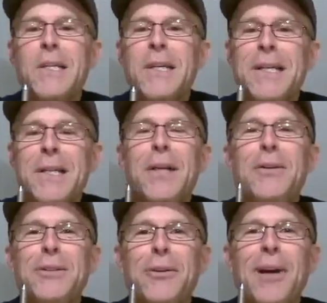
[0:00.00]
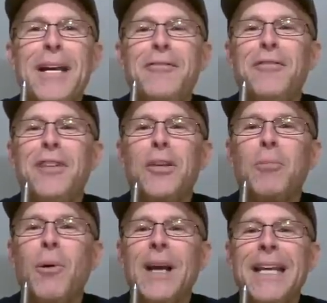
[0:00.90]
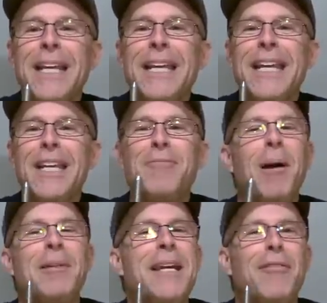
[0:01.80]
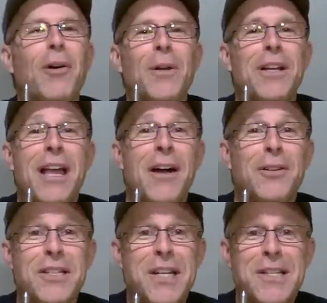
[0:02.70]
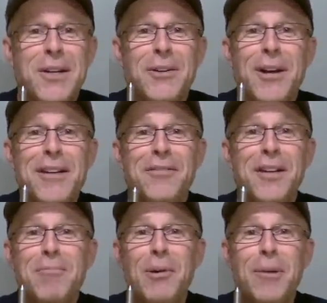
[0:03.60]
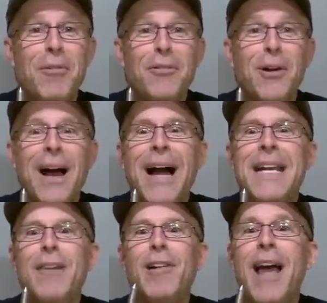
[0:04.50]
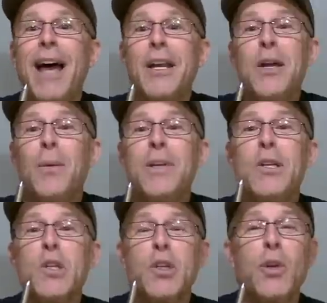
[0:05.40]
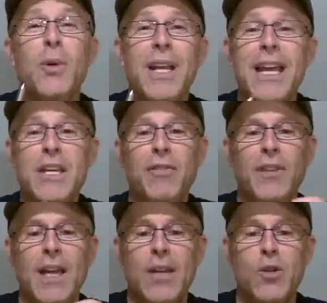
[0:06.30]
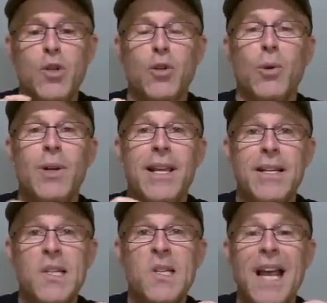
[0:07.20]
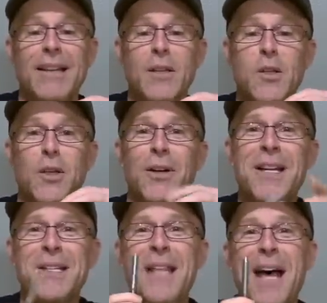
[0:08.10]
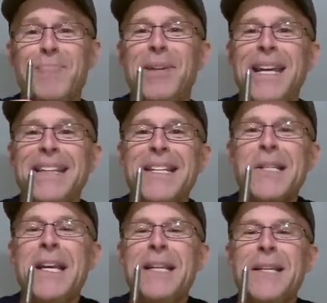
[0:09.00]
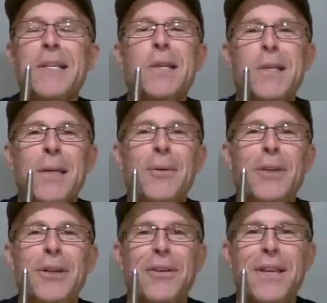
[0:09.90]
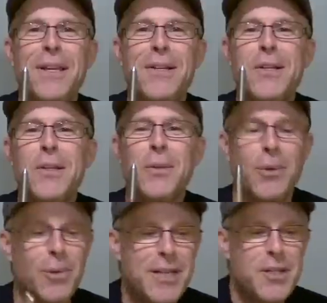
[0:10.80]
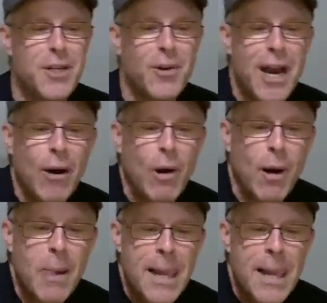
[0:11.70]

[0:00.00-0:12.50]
600 grain field point. You probably never held a 600 grain field point before. I never had. When you screw it in, you feel like you're screwing in a silencer. It's that big, this cylinder that you just screw into your arrow.